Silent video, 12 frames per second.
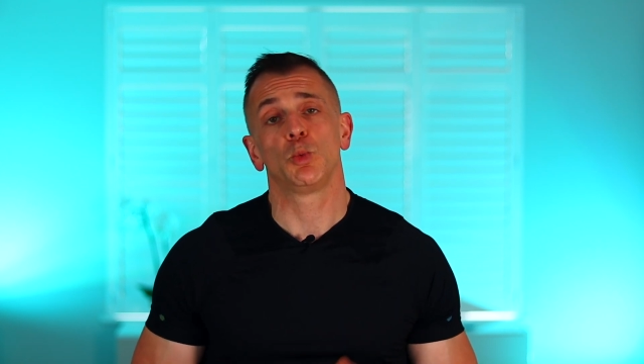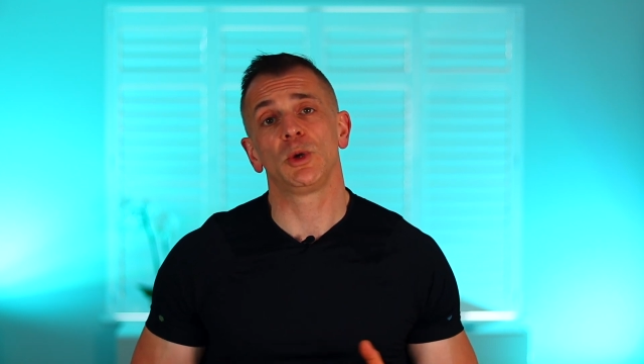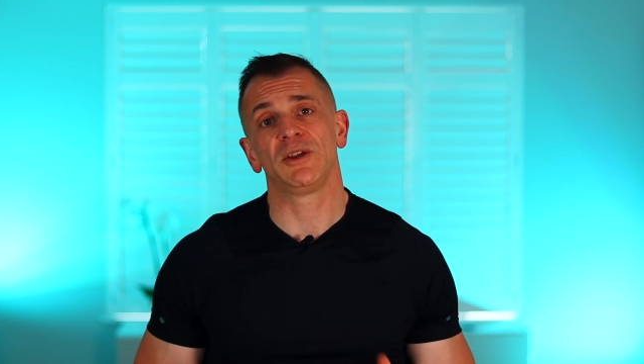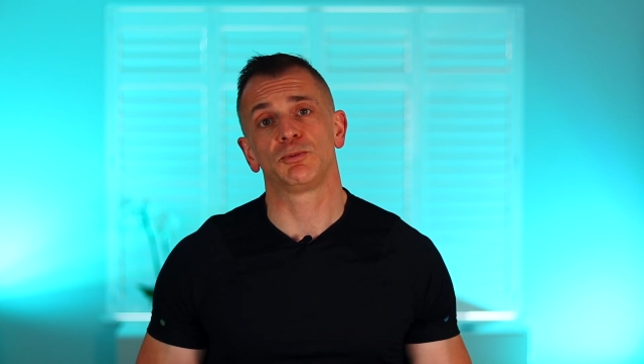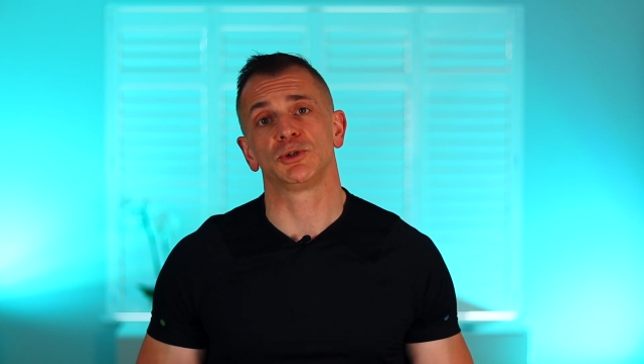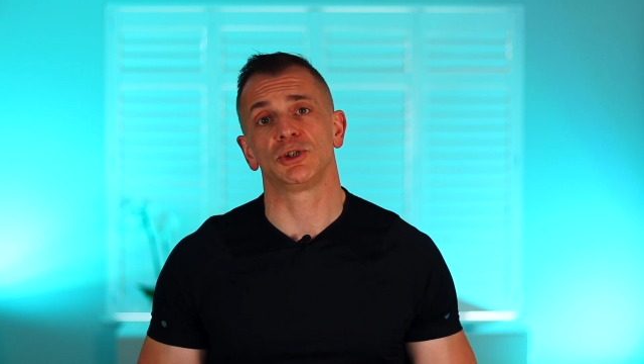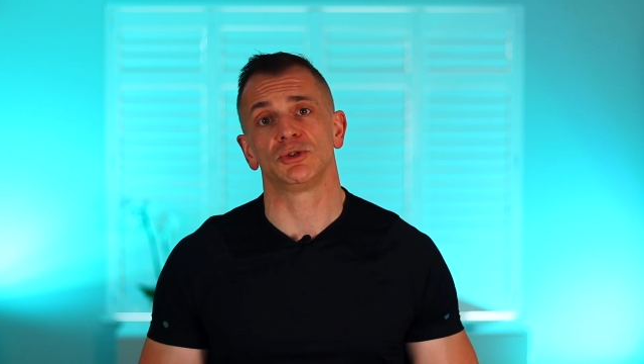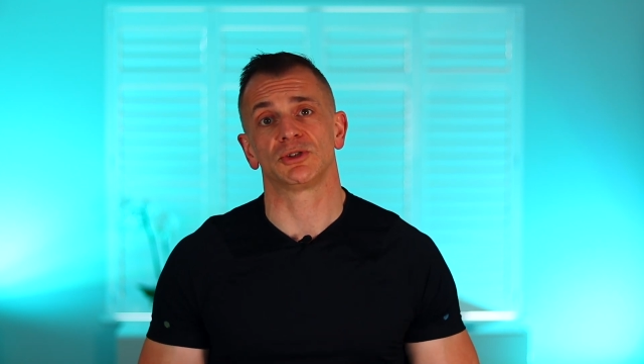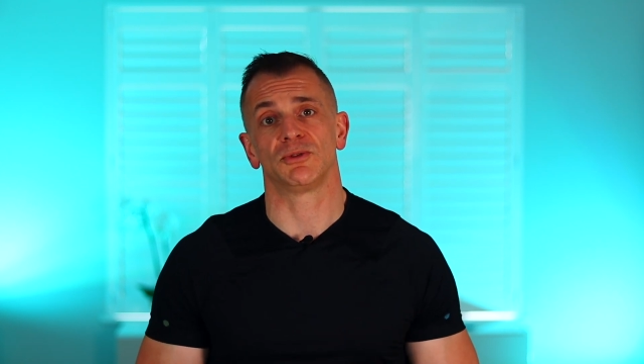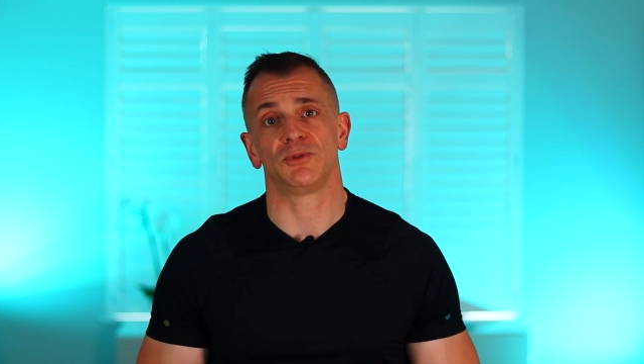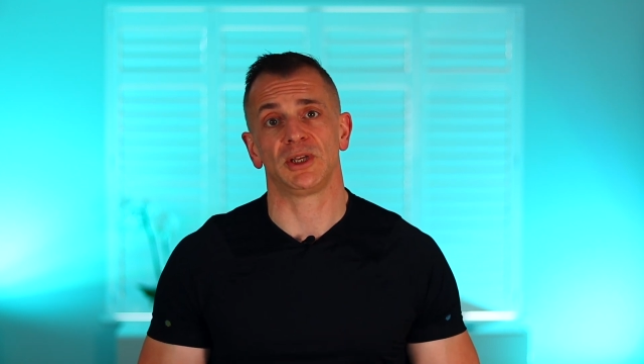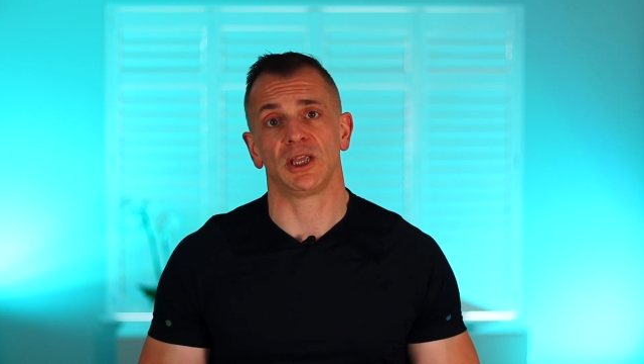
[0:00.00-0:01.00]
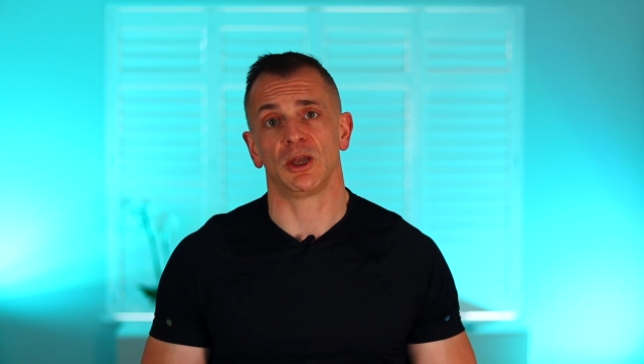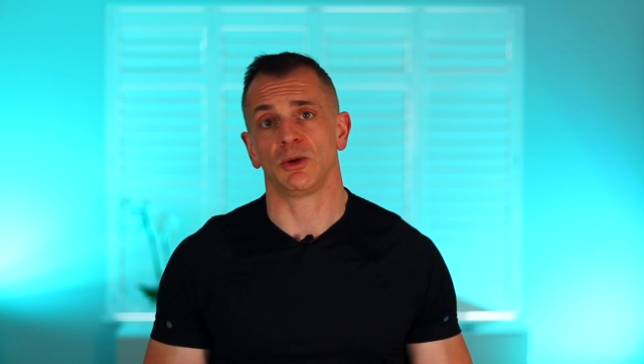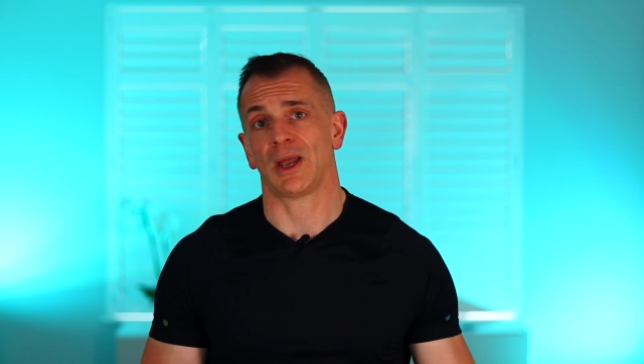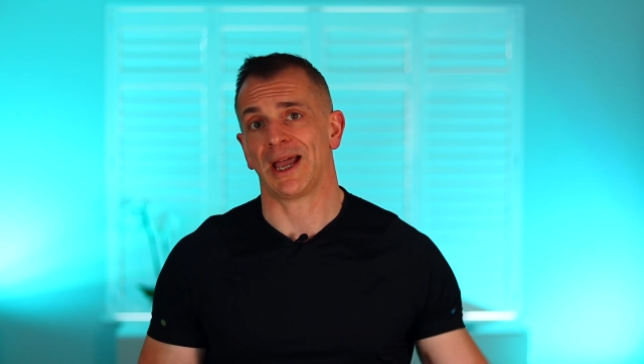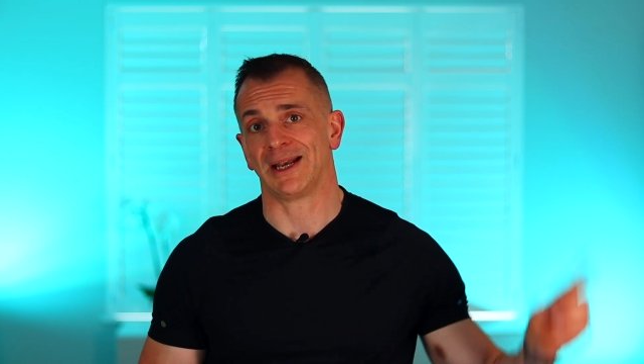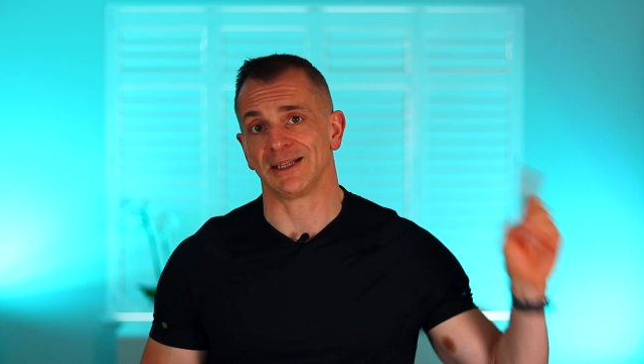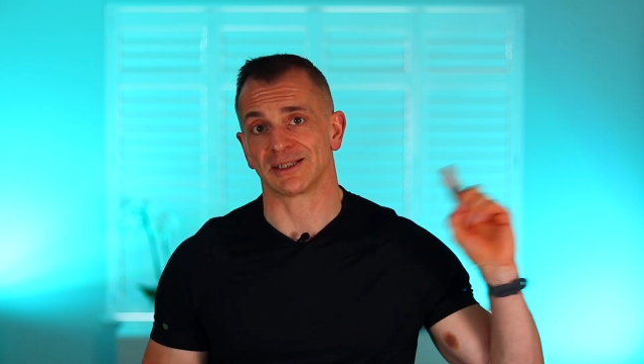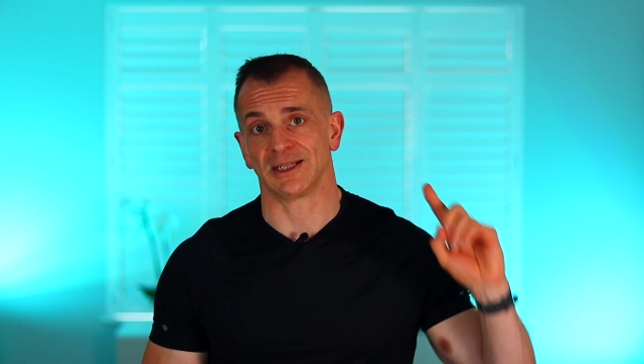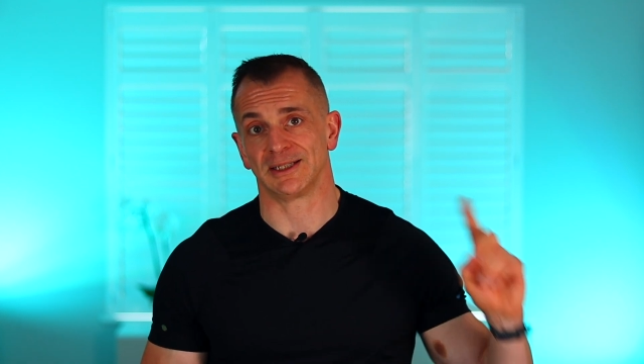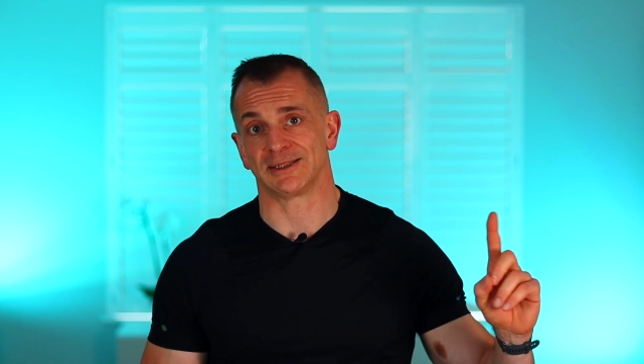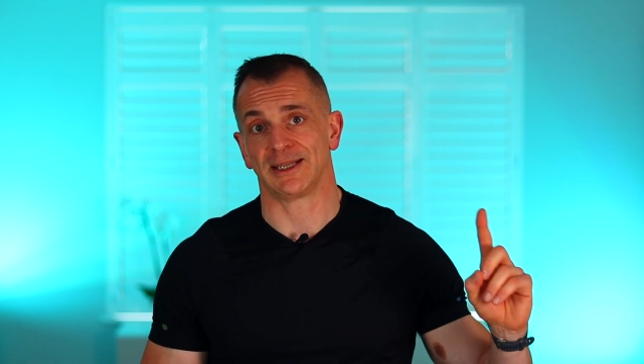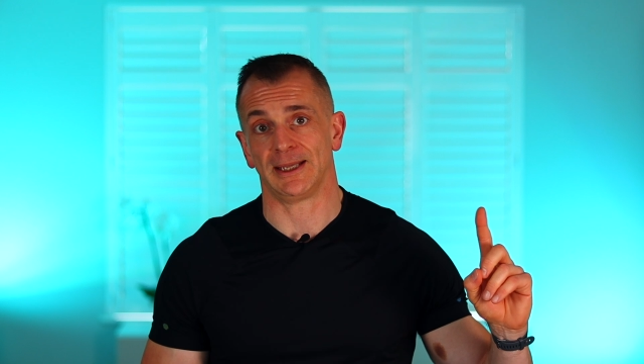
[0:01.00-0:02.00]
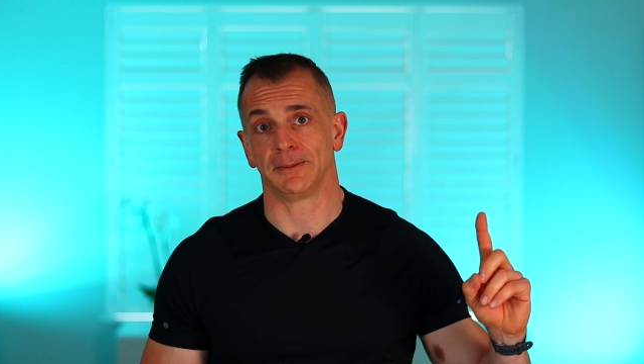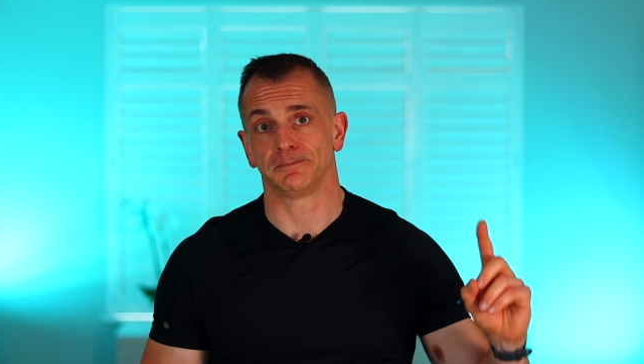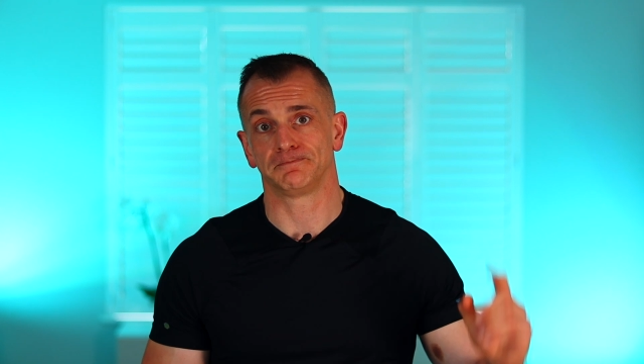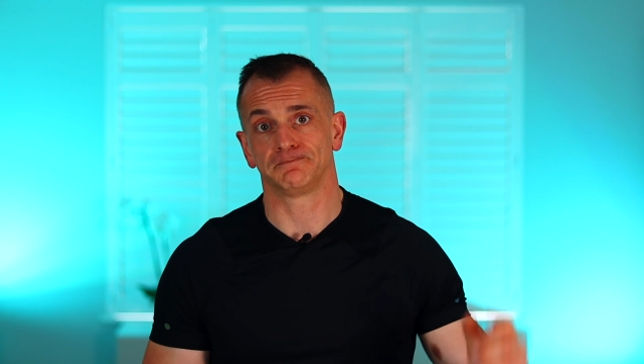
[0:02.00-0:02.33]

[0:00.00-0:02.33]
we've produced a video and it's linked here.